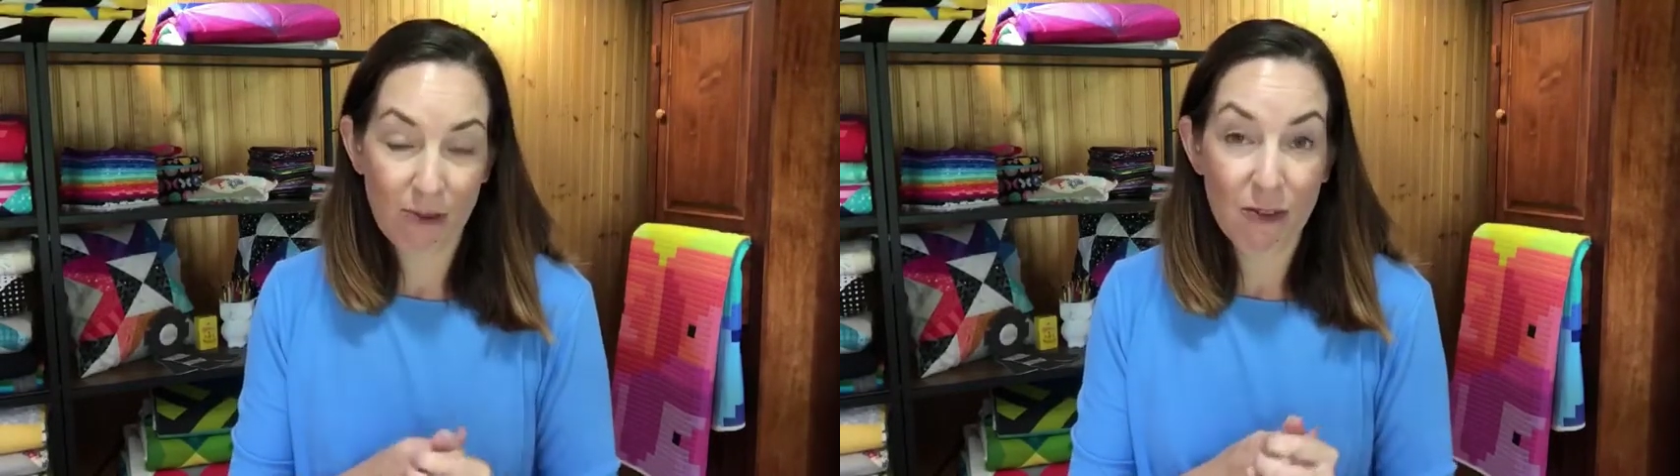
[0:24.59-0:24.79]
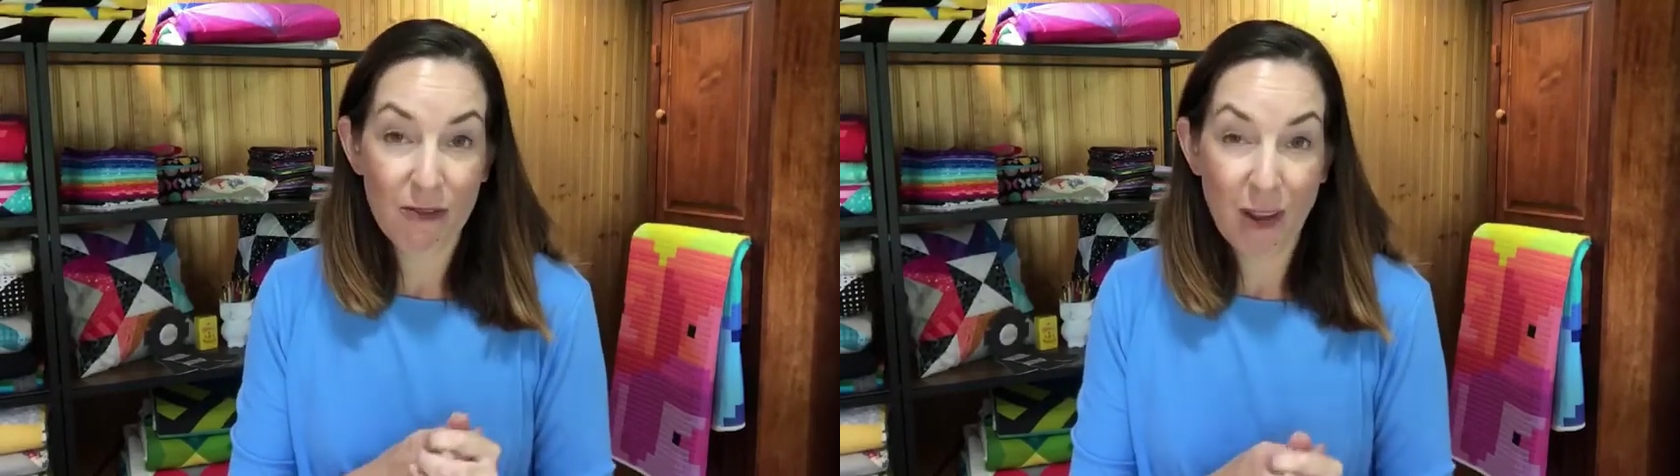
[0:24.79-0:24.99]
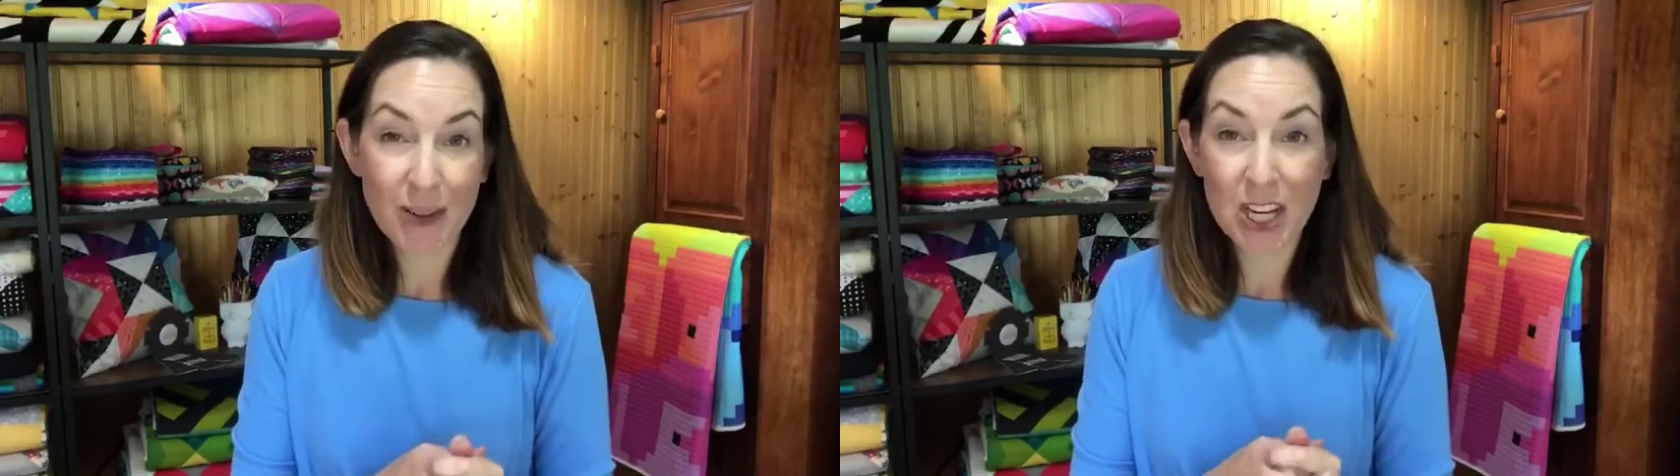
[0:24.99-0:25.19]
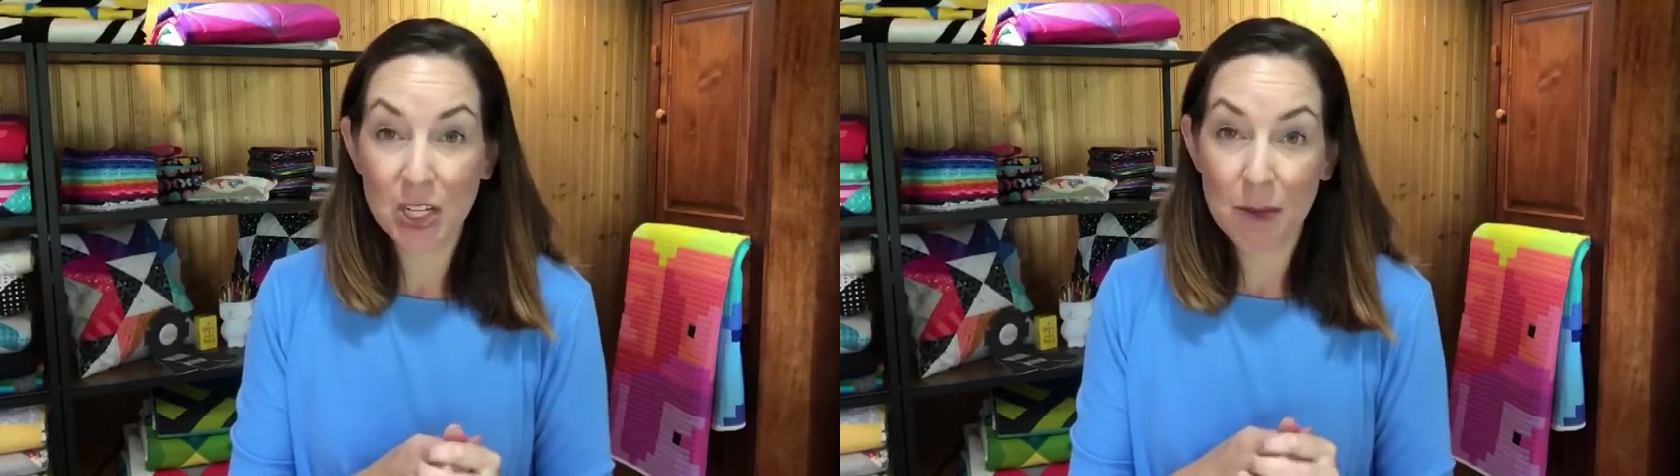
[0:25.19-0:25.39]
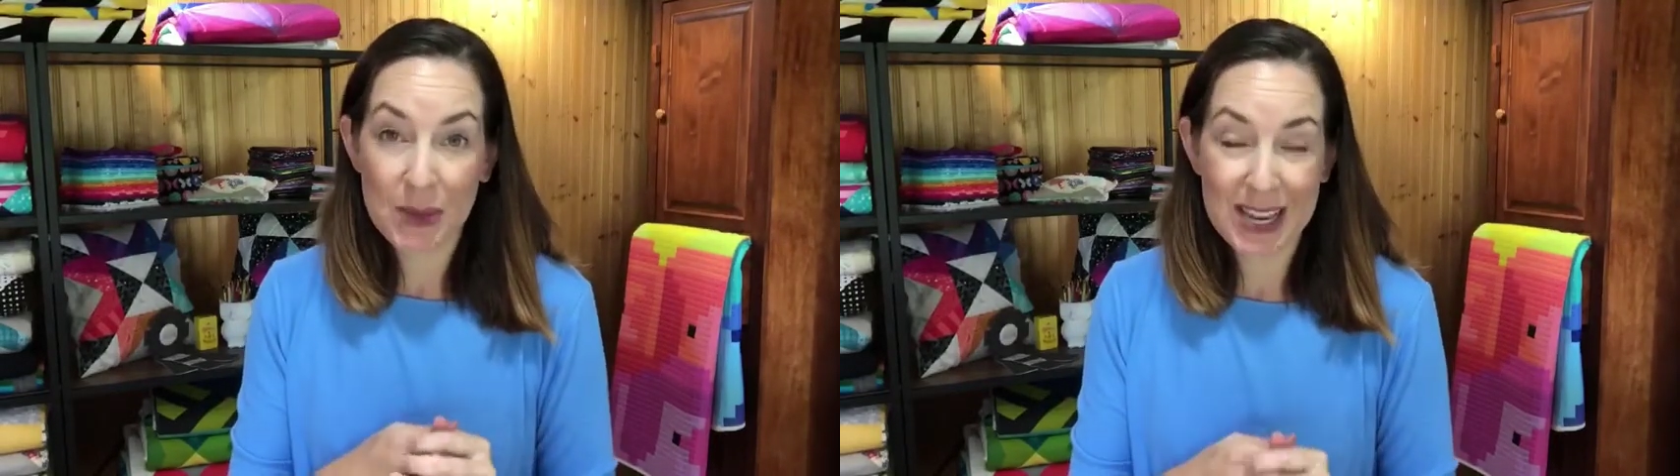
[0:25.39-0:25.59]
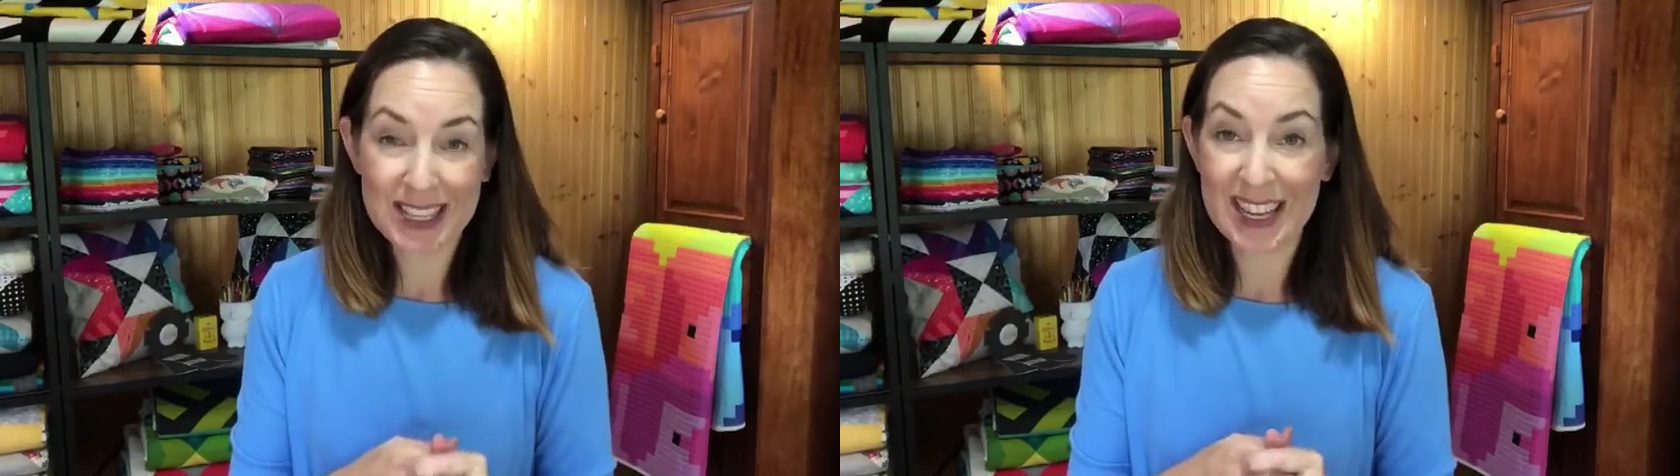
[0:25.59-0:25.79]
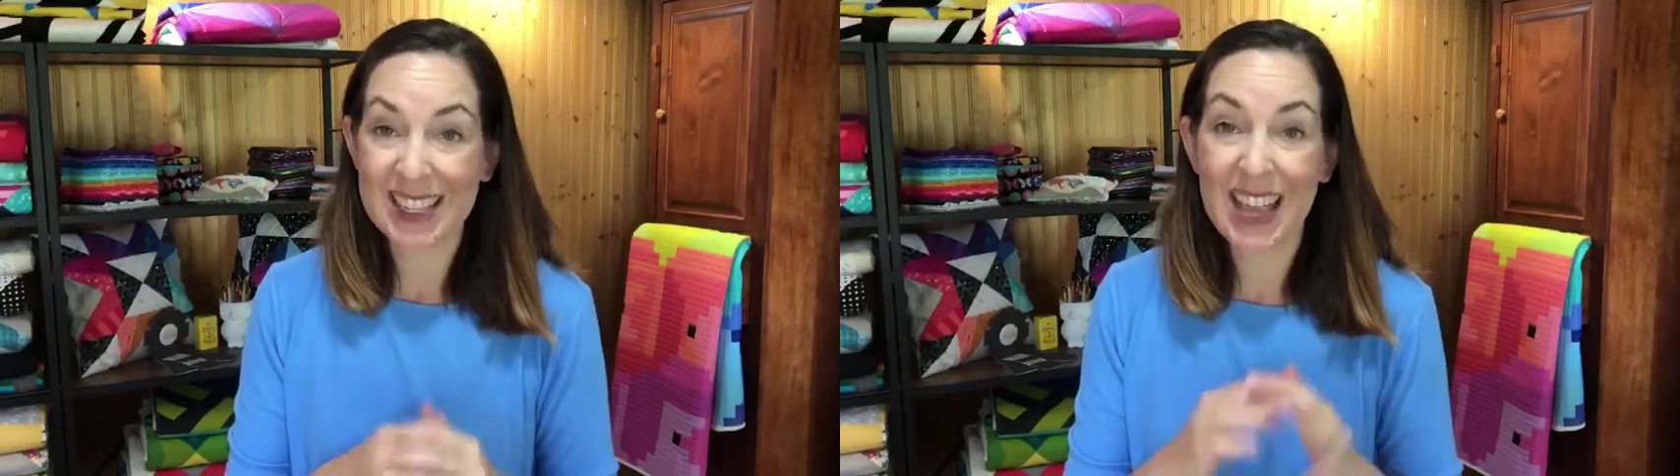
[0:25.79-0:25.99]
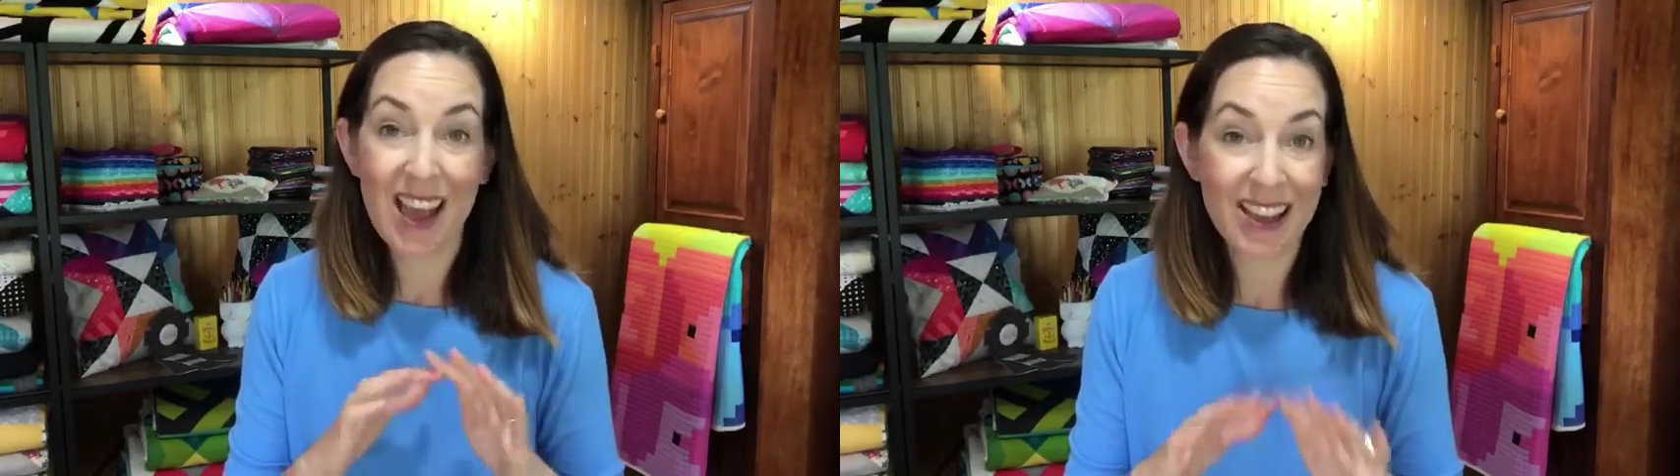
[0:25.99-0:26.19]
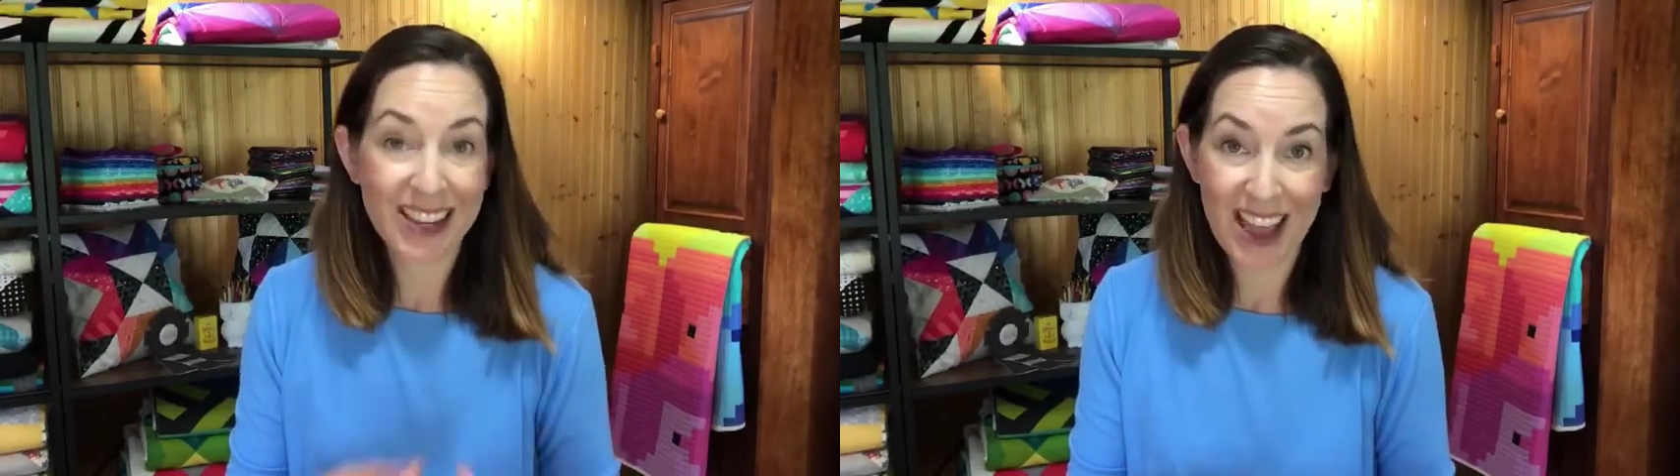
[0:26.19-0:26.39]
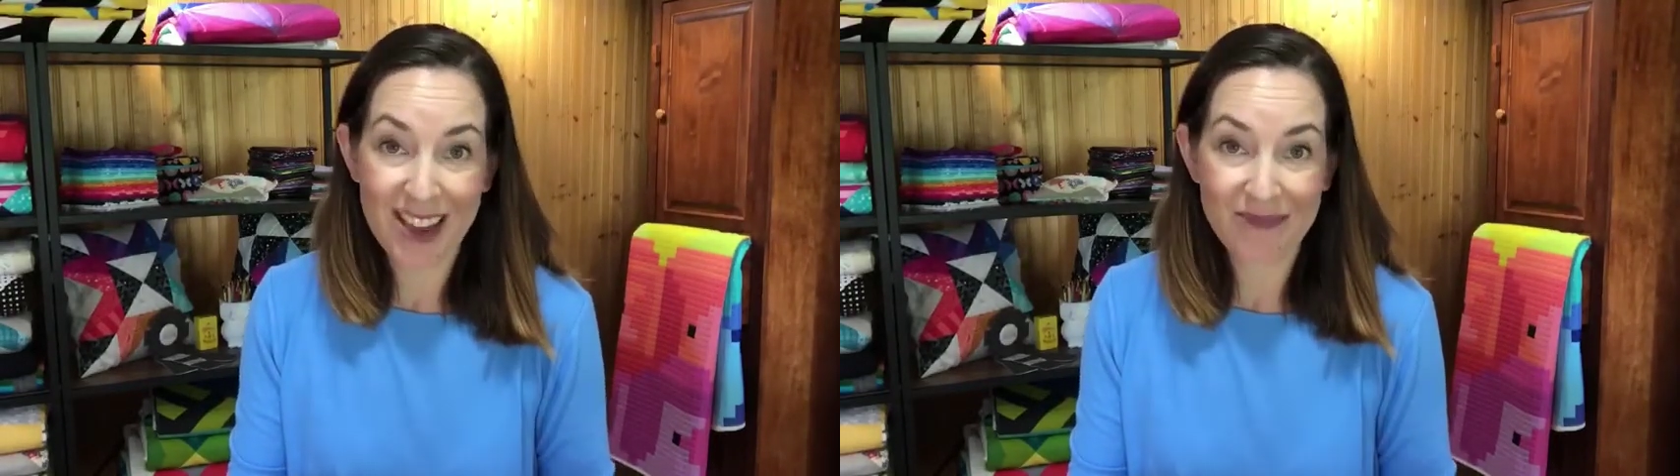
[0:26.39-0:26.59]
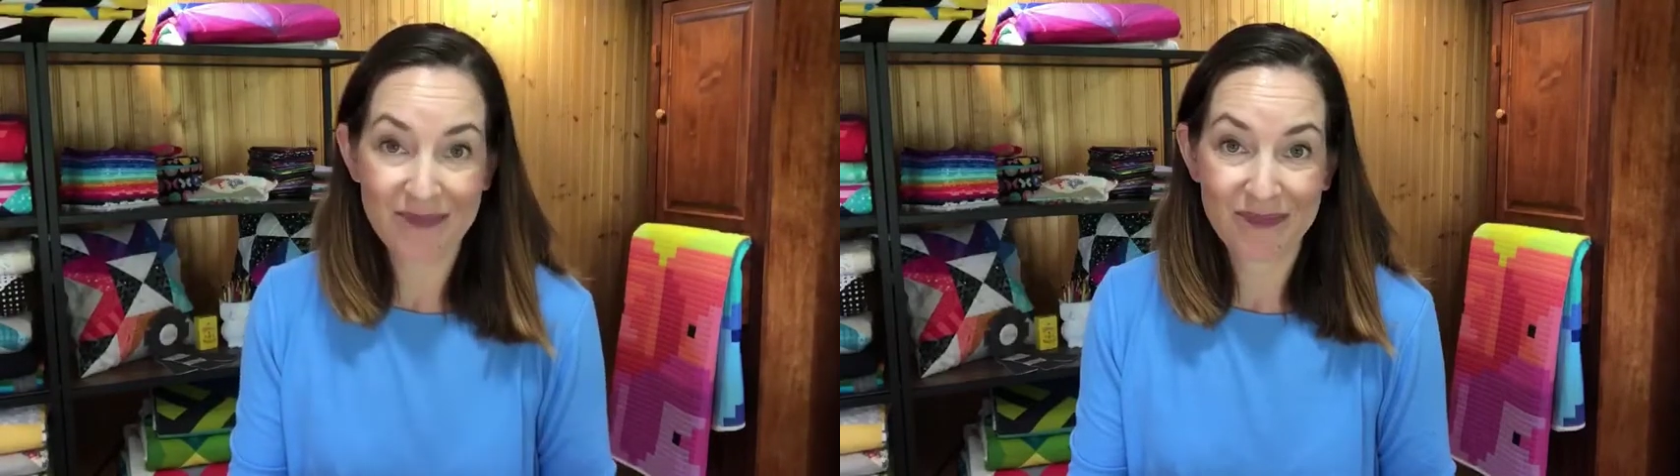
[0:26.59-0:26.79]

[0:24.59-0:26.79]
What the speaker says: from foundation pieces again.